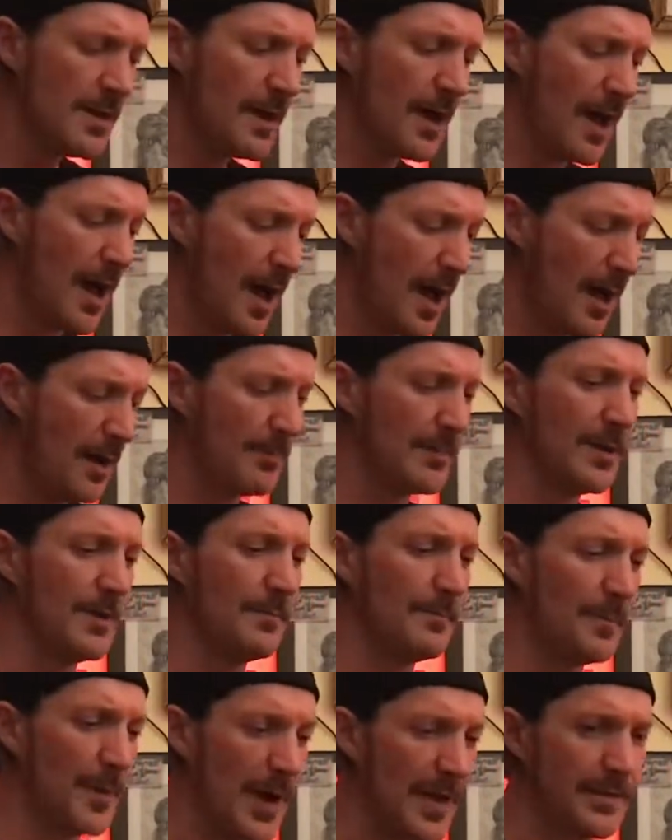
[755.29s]

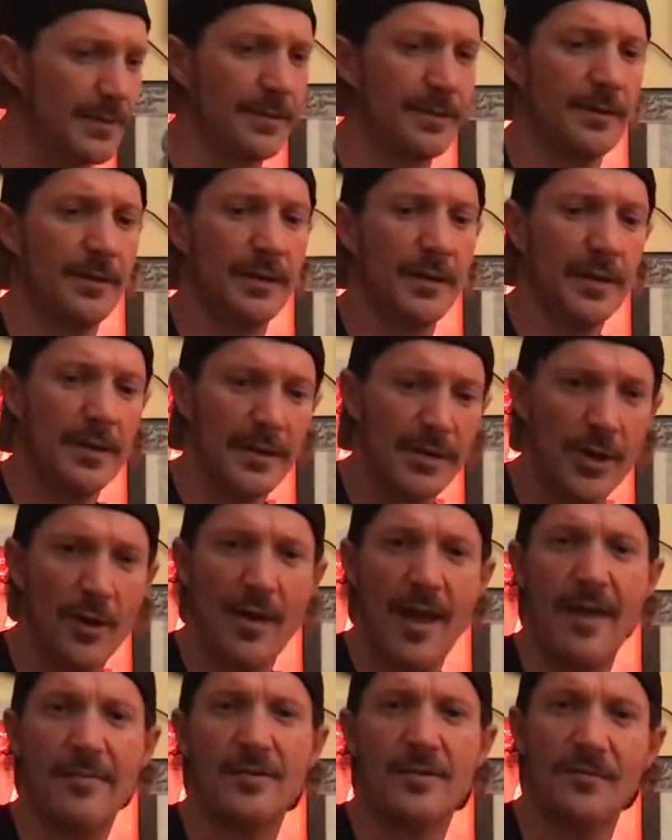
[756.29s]
But,
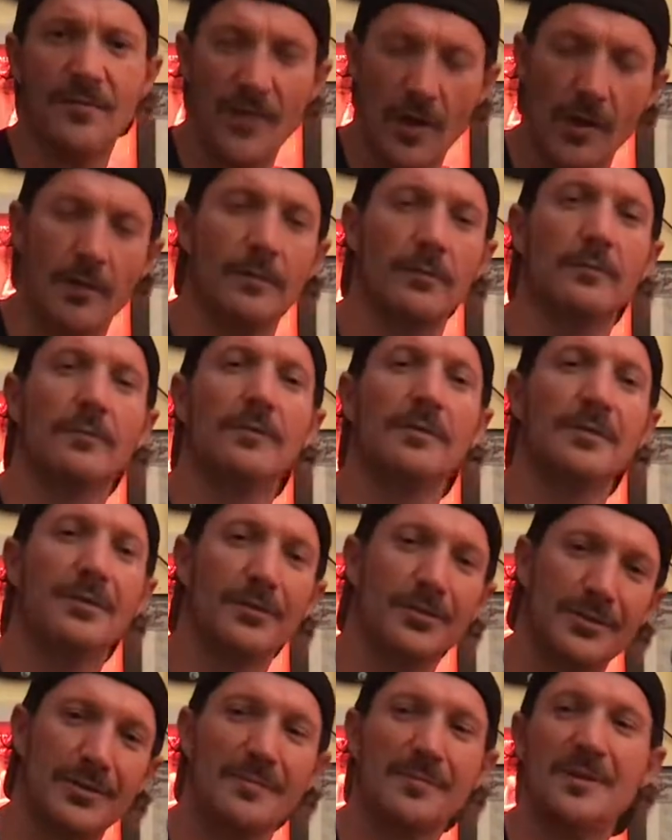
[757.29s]
have some fun.
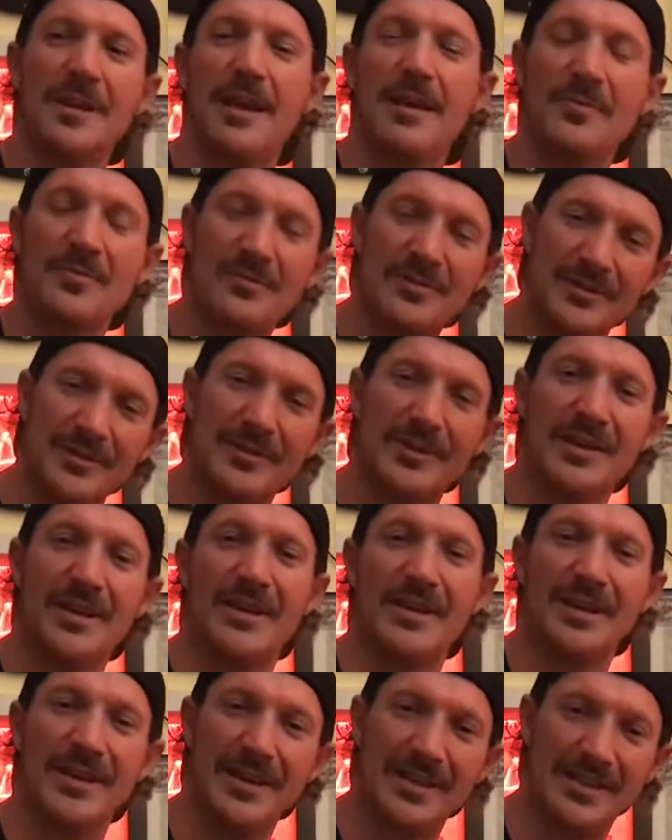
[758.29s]
Sometimes
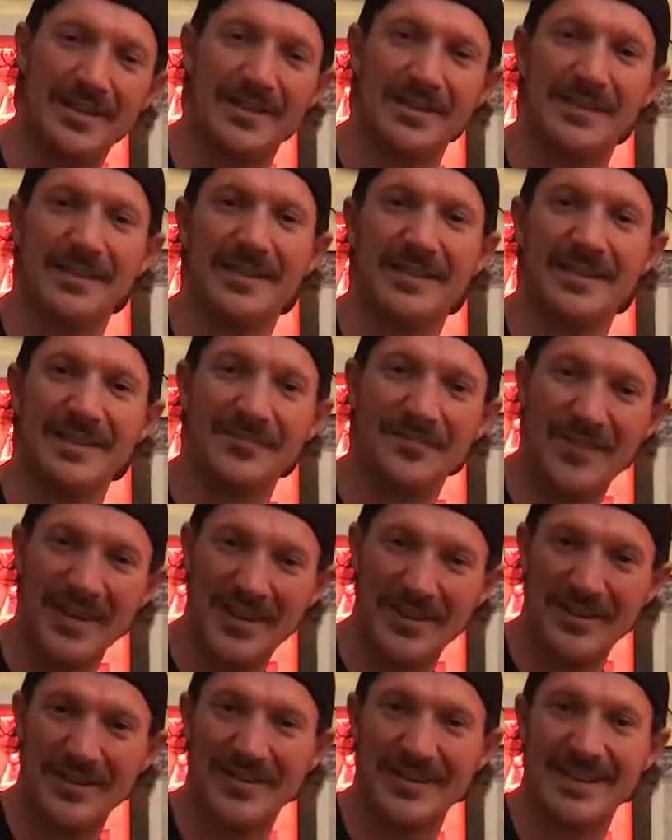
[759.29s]

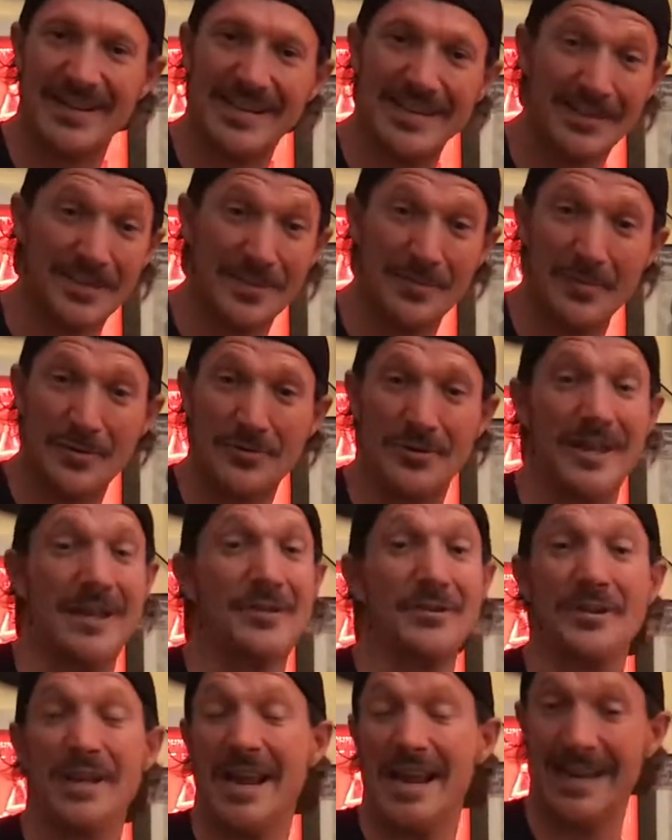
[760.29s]
failure is the most
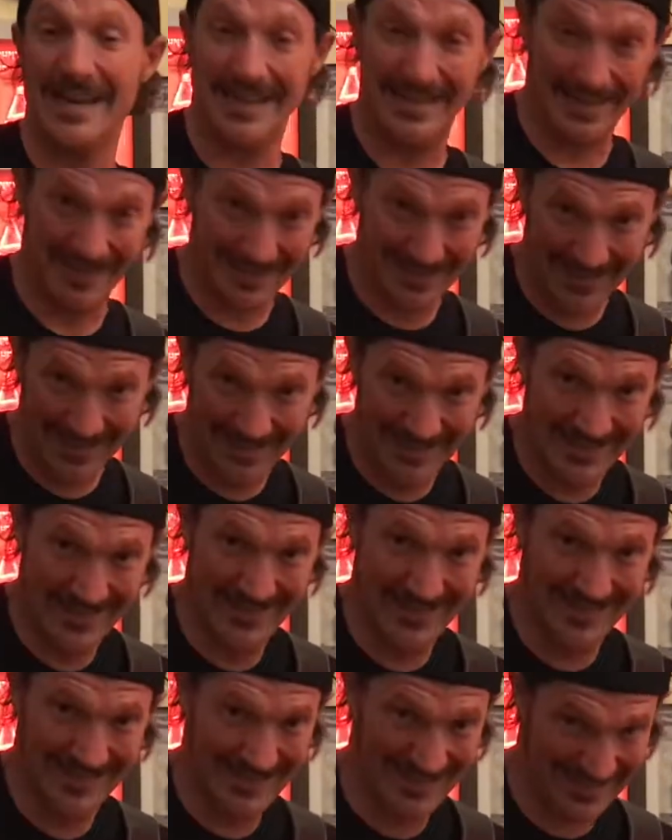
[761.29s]
entertaining
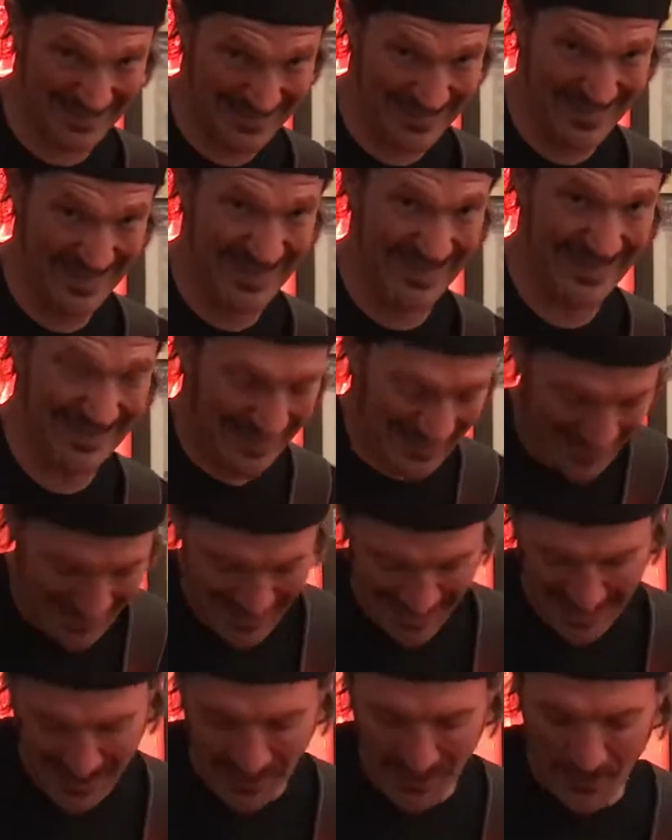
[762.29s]
thing
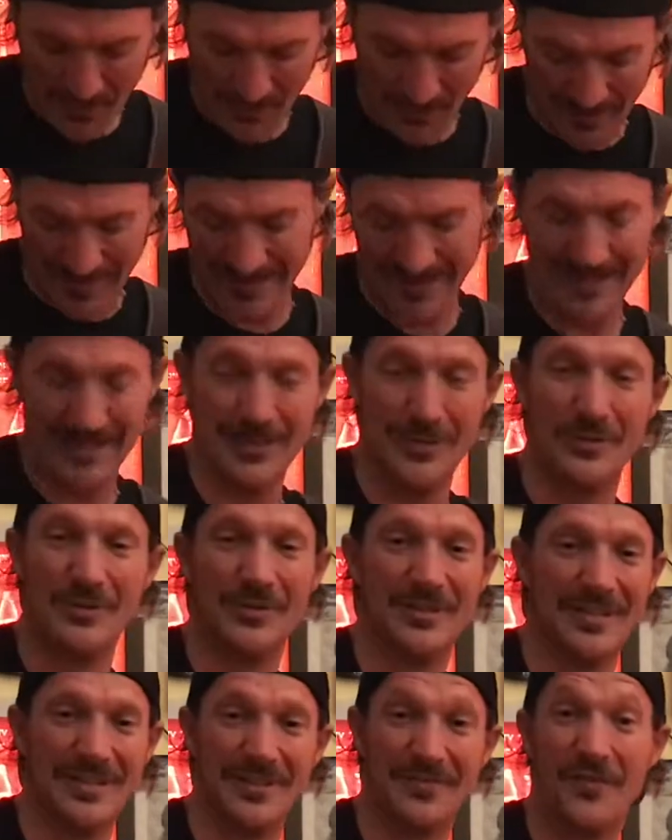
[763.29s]
when you
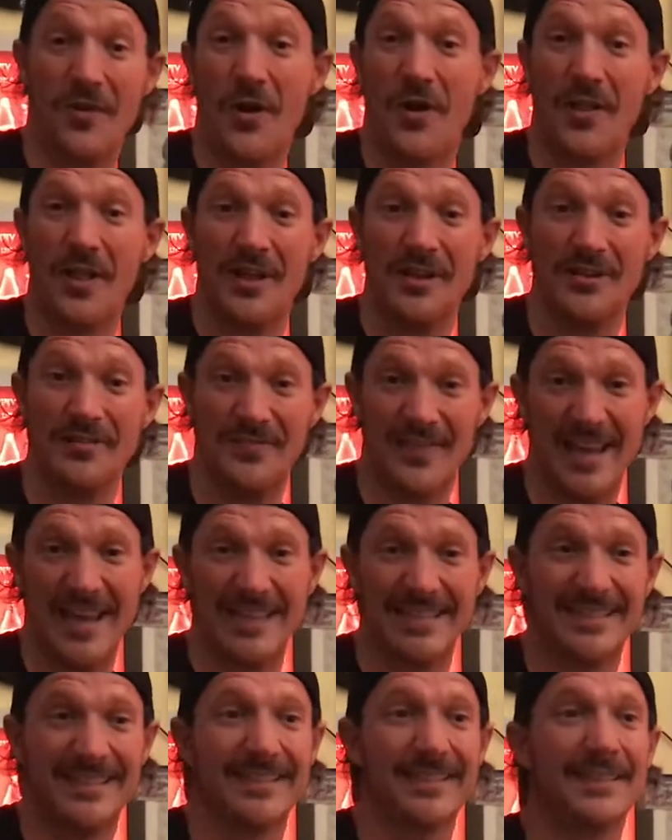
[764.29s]
just fall on your
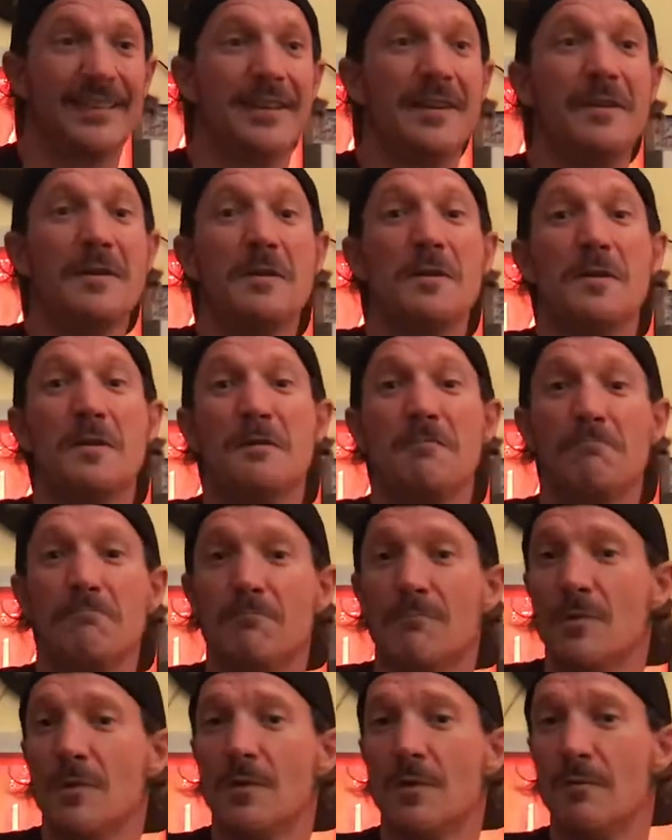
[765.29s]
face,
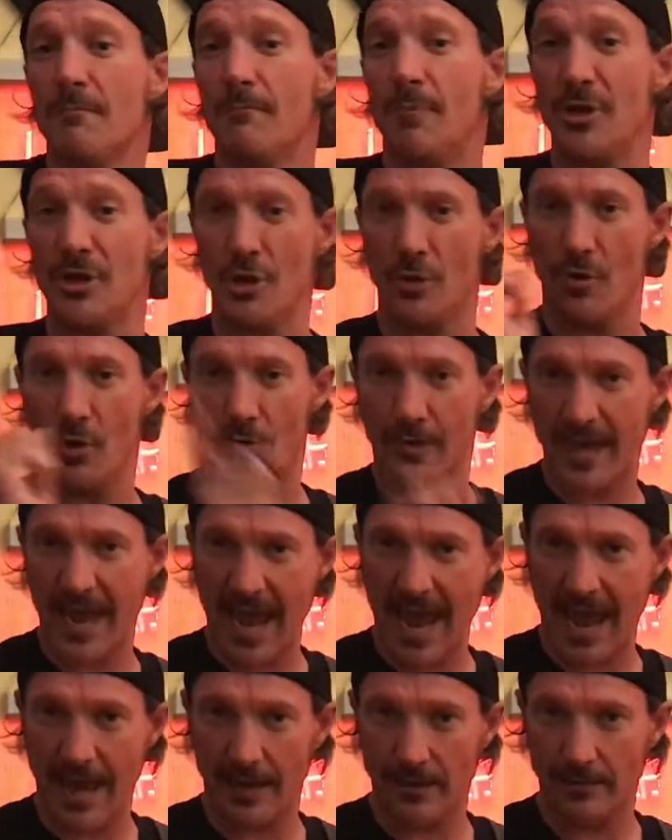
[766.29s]
but you're
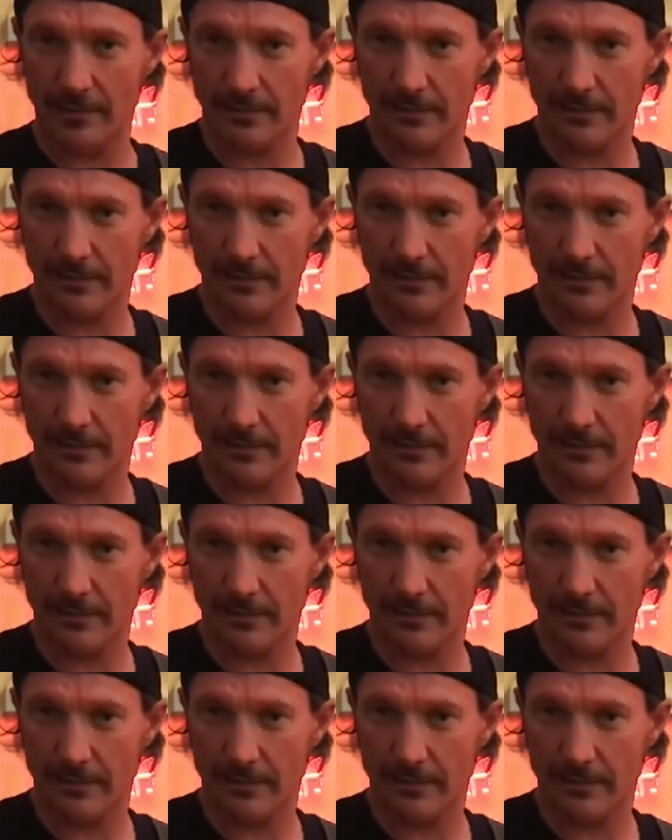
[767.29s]
okay.